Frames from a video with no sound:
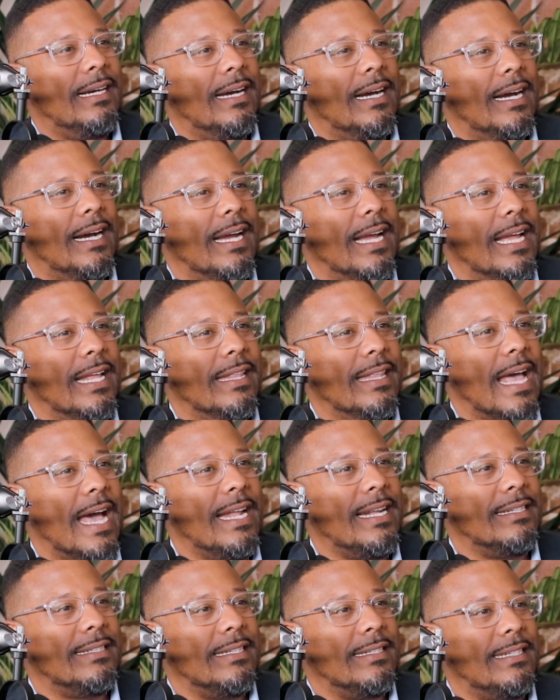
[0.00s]
And
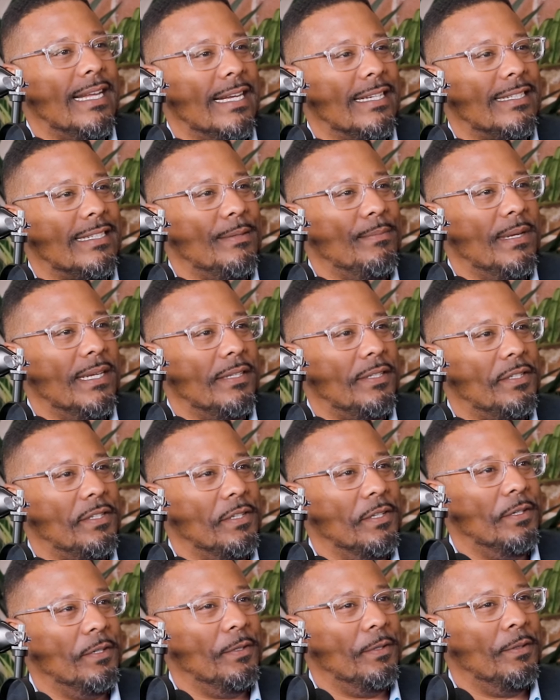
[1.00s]
that is a testament
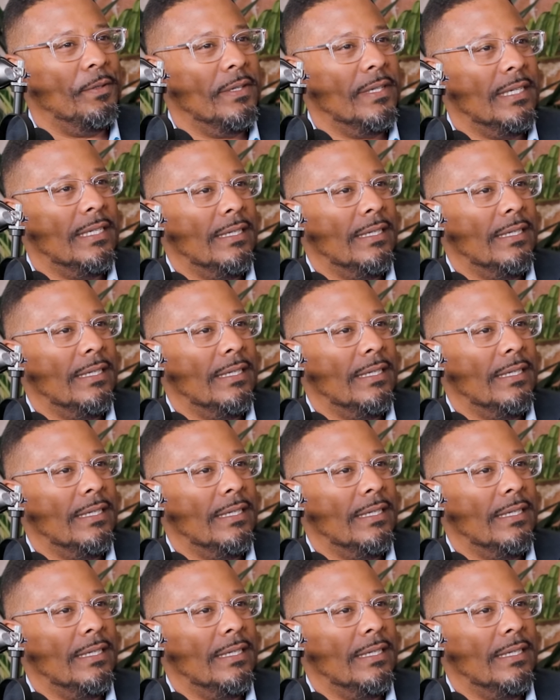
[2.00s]
to